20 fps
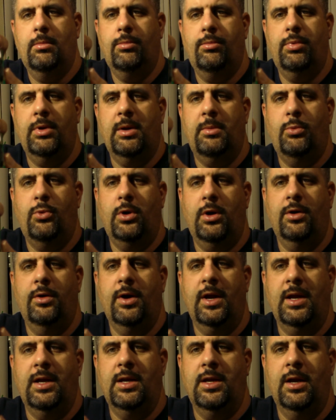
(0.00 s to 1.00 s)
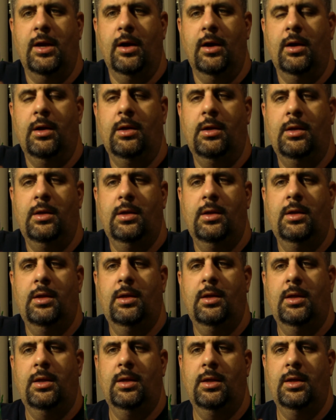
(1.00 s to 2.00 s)
breadboard it right in here,
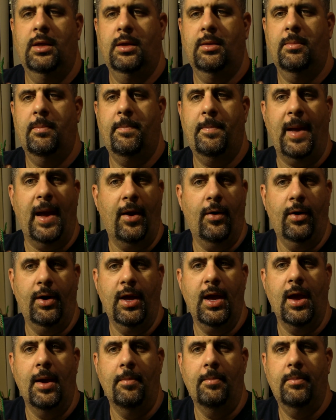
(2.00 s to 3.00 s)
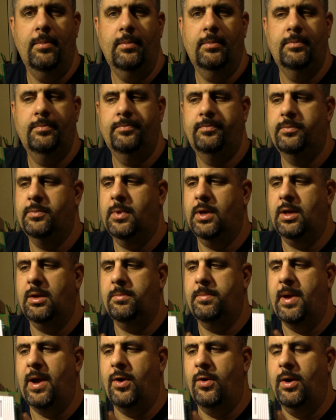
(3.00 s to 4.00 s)
power it up. I
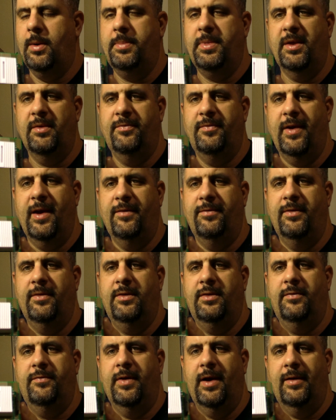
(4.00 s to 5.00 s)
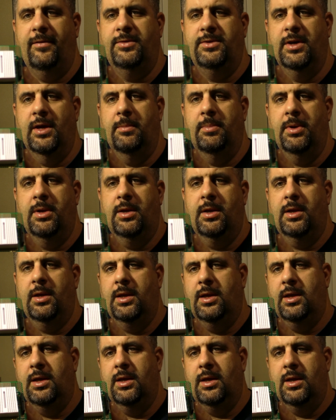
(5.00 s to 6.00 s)
could power up that 555 chip,
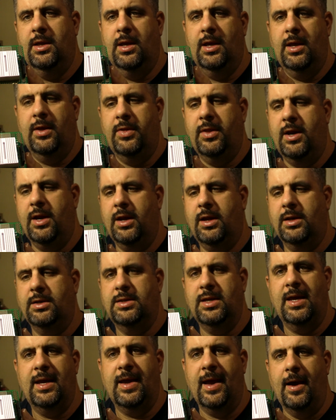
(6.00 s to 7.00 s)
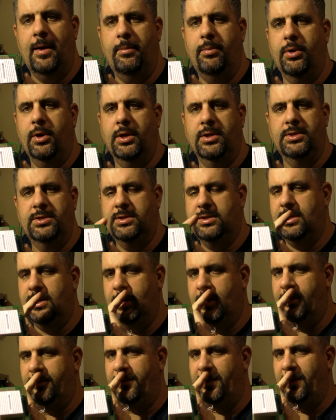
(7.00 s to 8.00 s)
and then I could take outputs, you
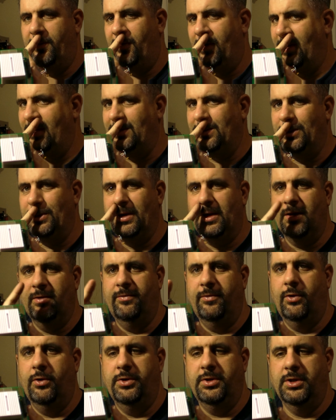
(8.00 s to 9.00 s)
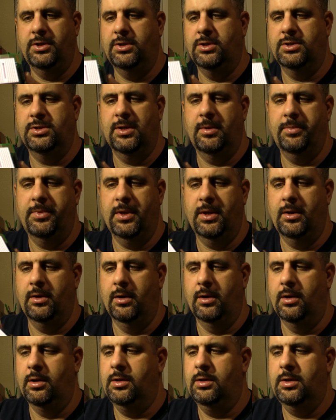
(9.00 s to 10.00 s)
know, if I wanted to look at a voltage or something,
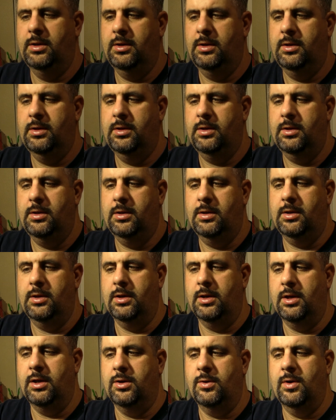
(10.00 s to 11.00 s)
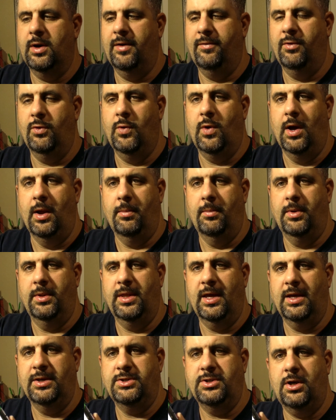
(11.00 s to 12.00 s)
or you can do whatever you want. But
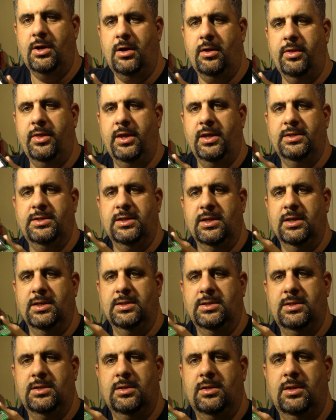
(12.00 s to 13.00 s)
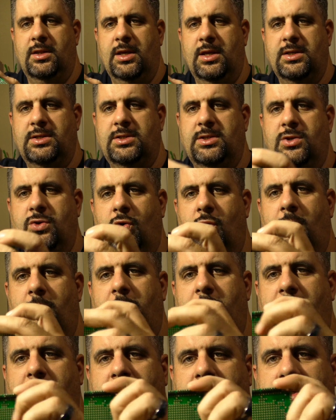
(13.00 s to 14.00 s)
that's all this is. This
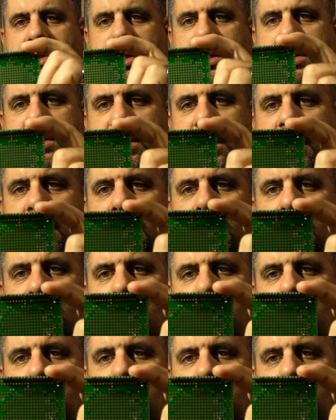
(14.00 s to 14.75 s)
normally is just a